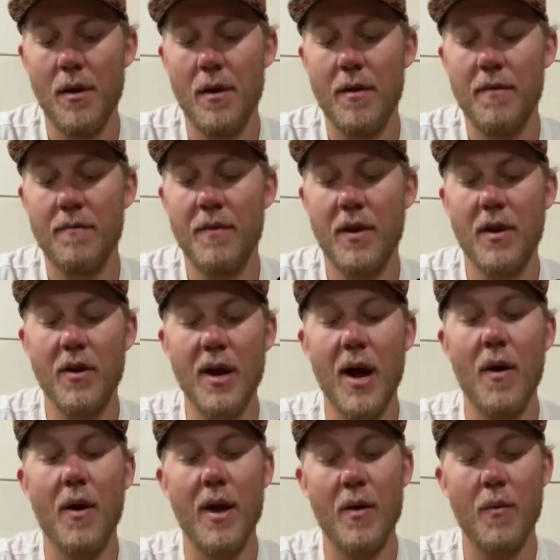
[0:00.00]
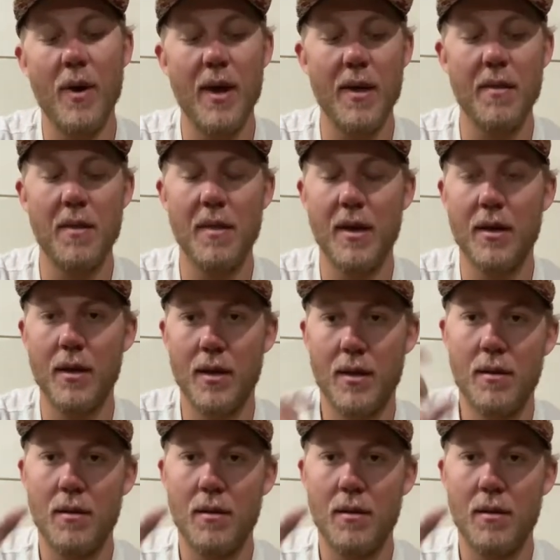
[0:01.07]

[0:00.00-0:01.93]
figured out a way that they could